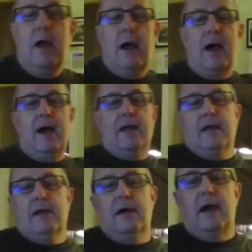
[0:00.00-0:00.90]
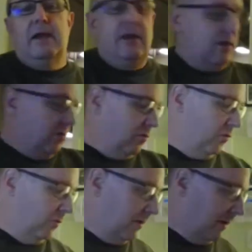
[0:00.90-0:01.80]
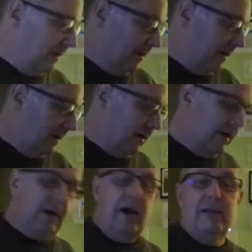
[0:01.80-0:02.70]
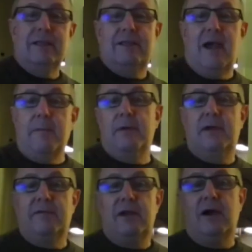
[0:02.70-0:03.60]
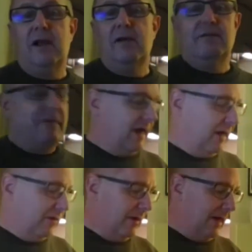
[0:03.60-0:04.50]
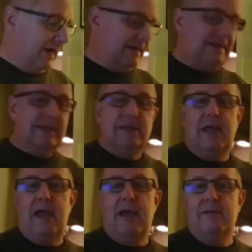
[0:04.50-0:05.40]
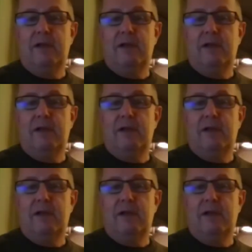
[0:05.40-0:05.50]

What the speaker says: I know on the topic of colored vinyl, I didn't have a